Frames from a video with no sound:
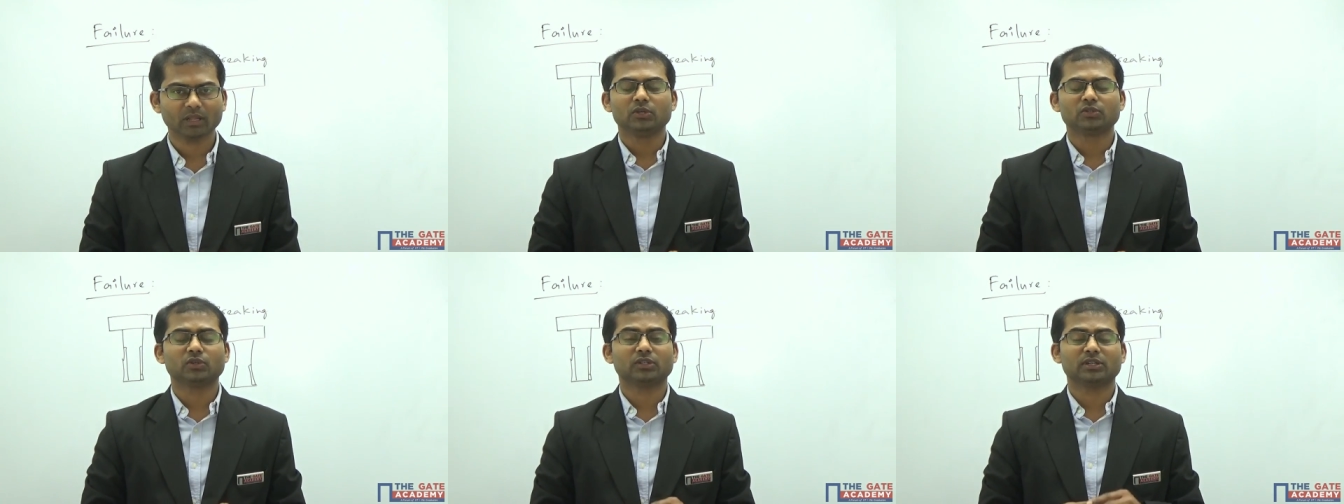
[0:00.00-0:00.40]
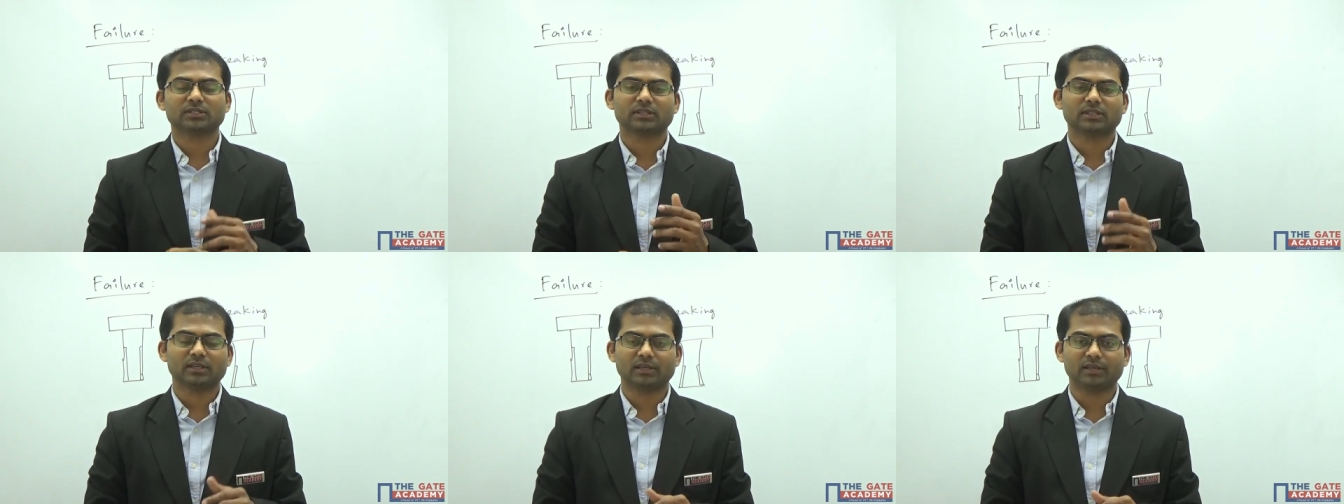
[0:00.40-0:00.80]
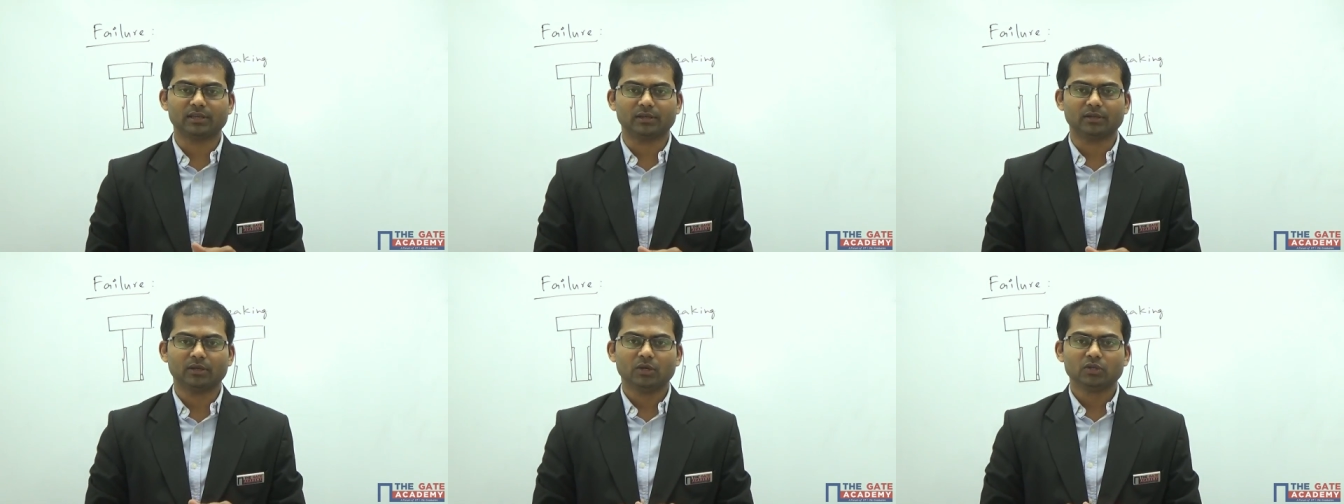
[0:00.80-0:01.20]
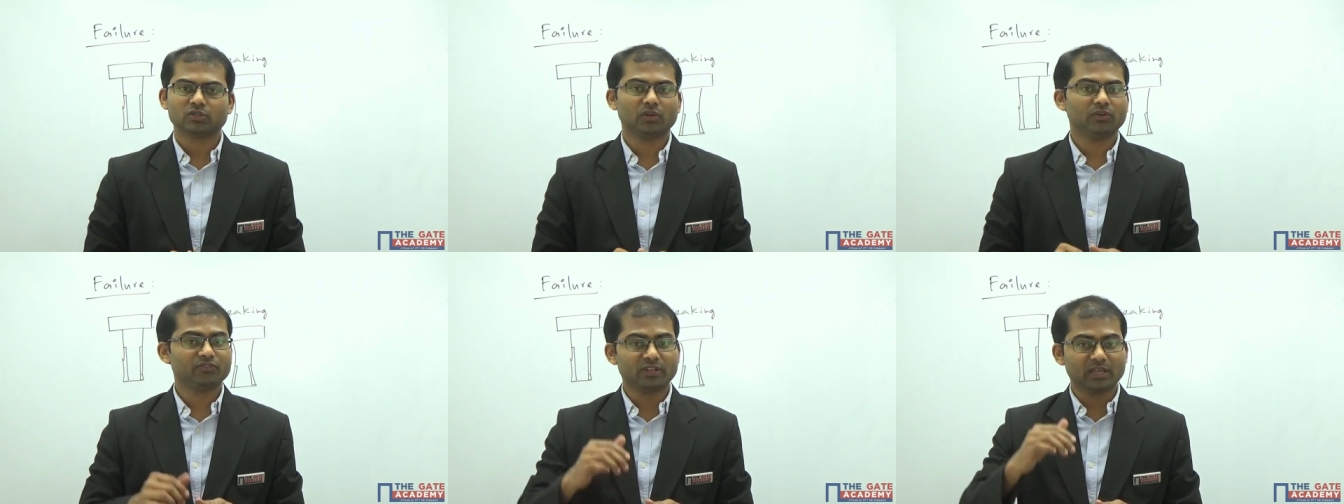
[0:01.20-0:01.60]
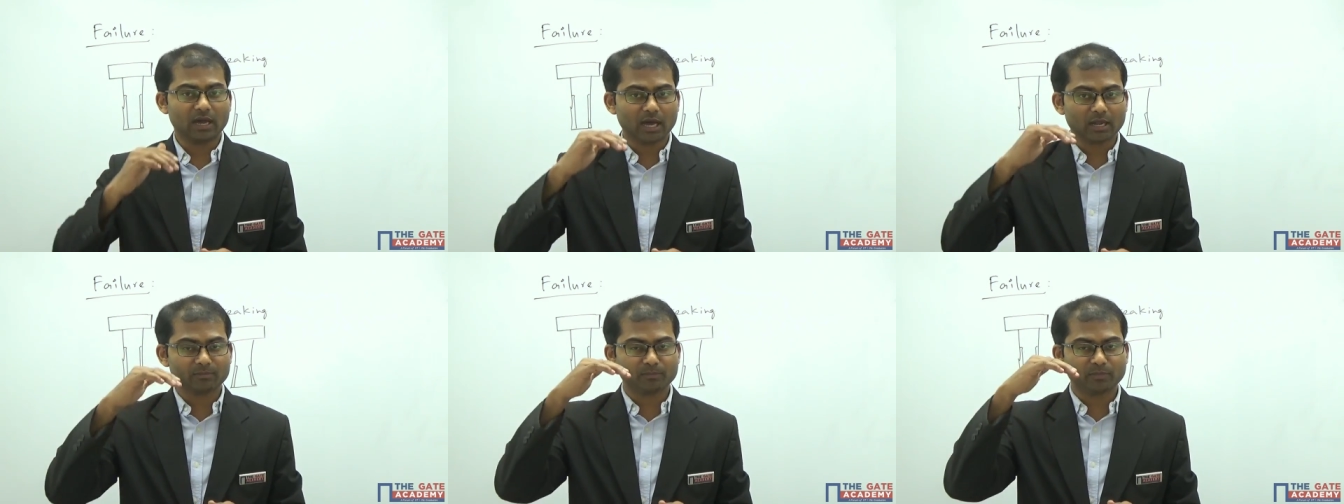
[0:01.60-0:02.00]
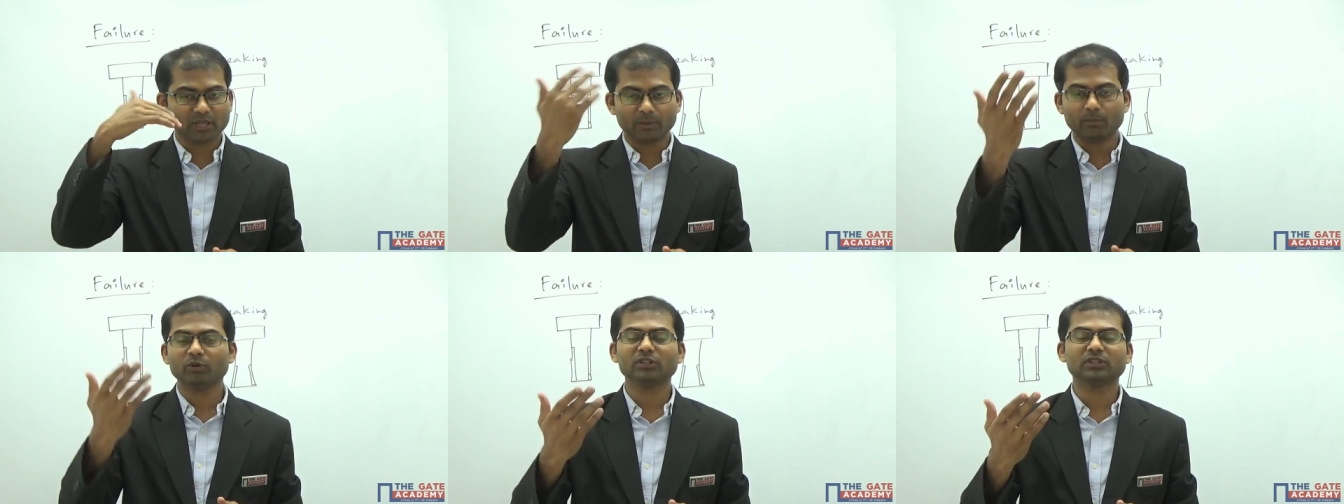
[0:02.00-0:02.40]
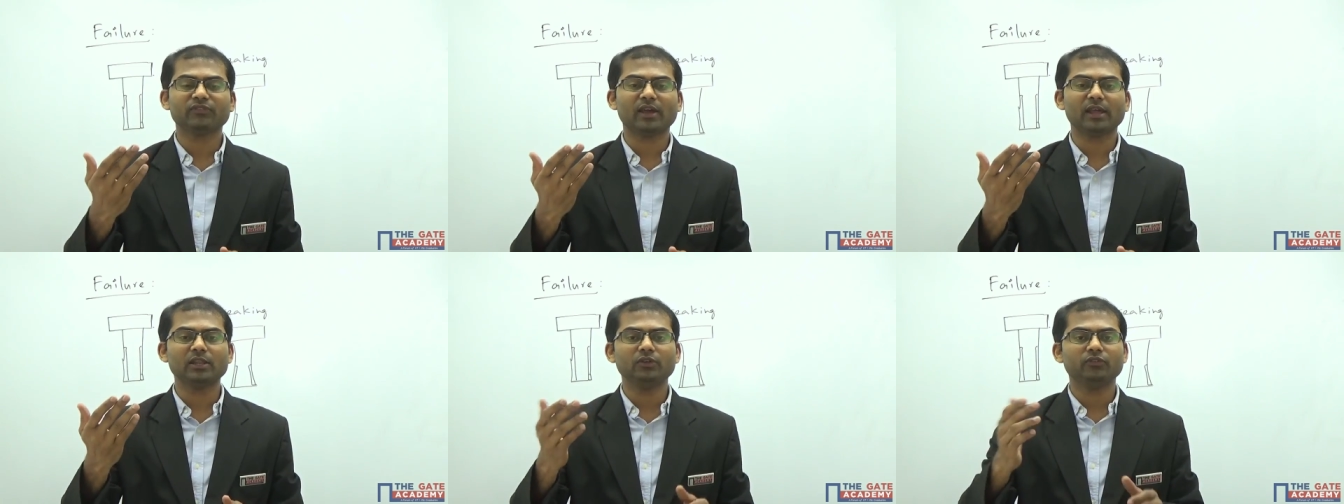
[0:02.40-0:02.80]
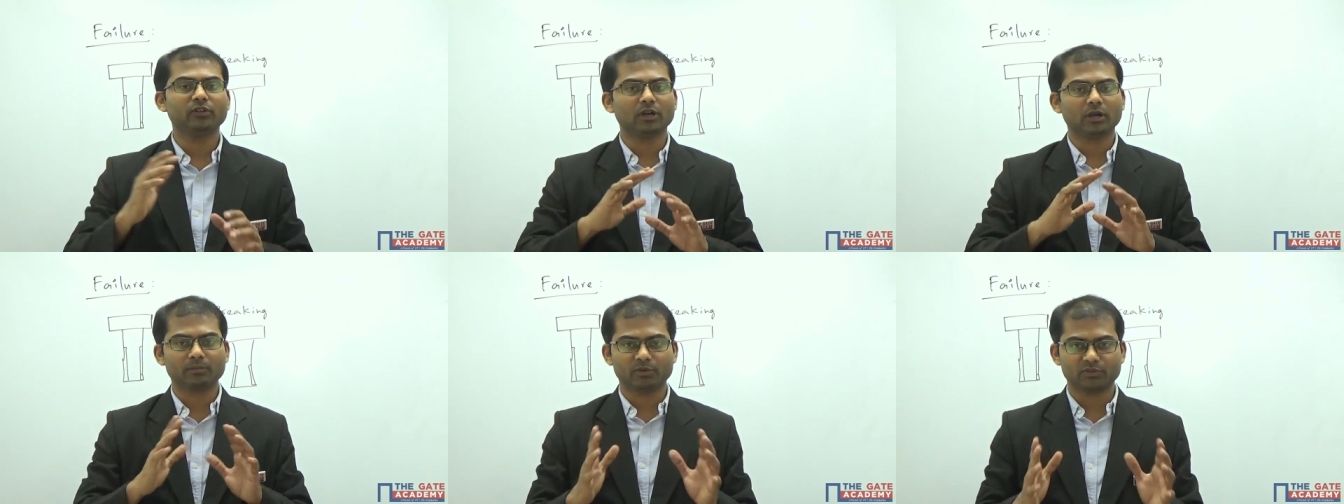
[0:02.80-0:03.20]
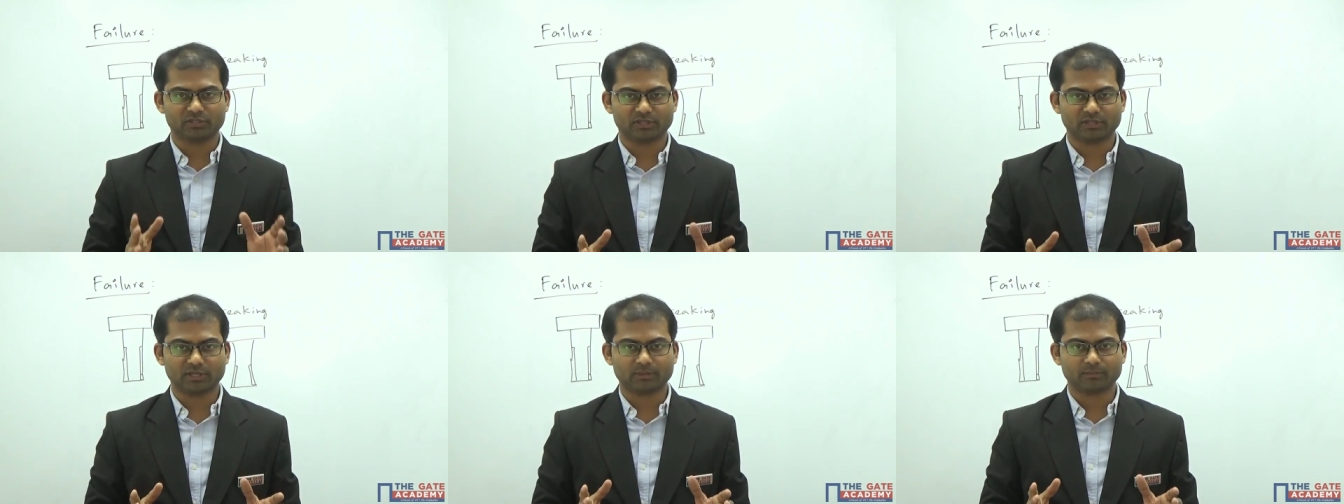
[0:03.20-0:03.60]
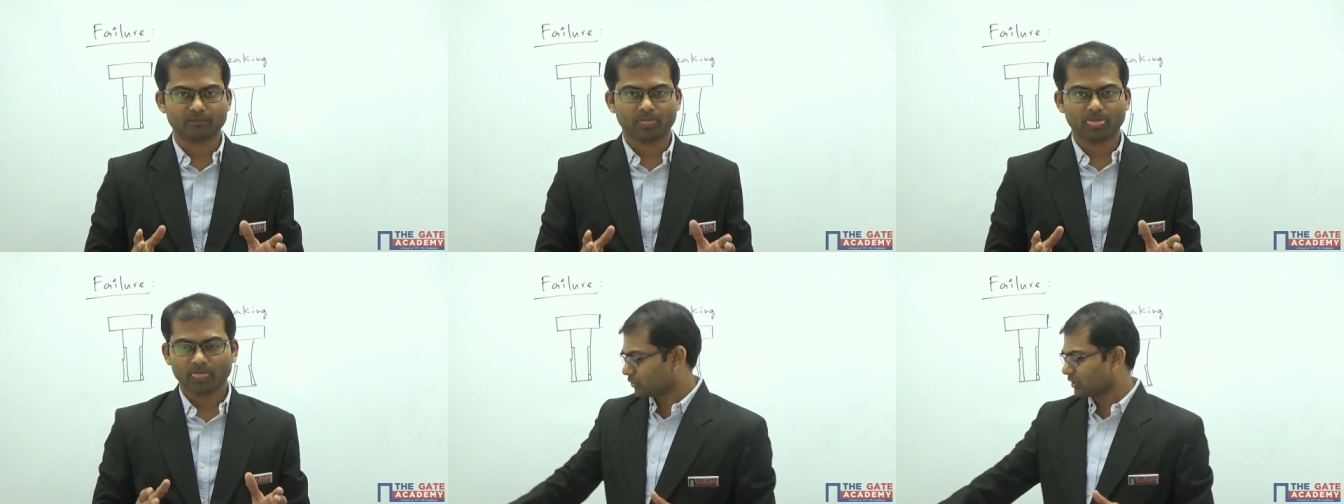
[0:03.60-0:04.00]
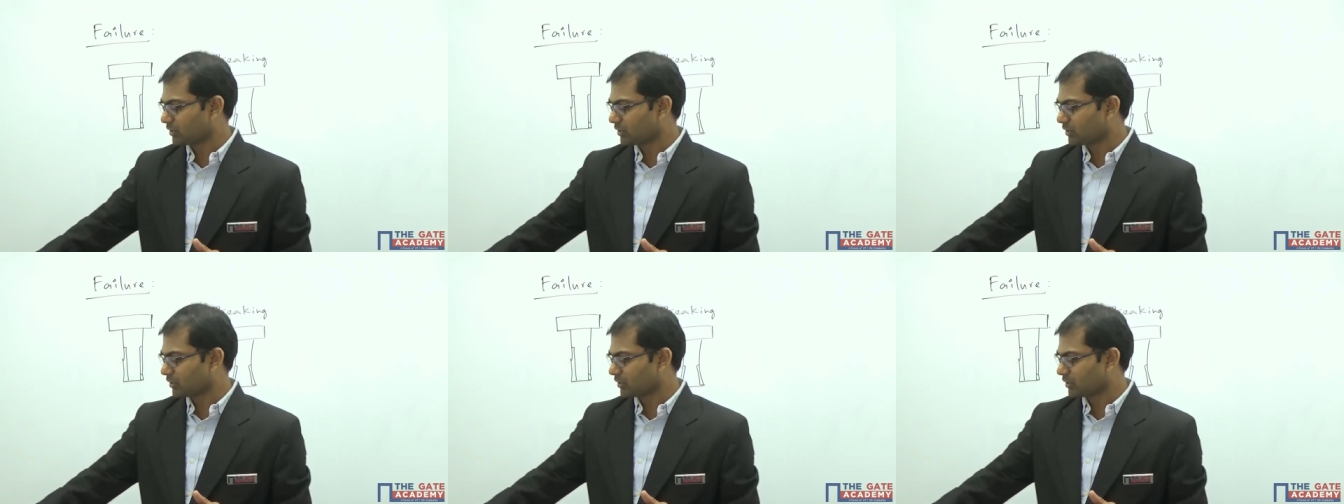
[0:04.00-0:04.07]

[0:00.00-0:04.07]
So that's the thing here. So if they are above that value, we'll not be using that. So